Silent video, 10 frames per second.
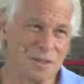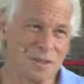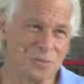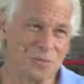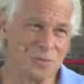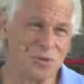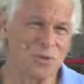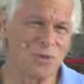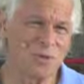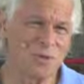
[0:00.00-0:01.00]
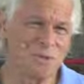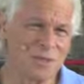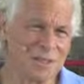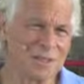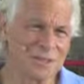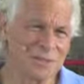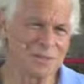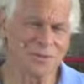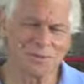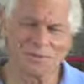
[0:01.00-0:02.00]
We are human
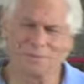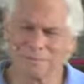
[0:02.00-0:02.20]
beings.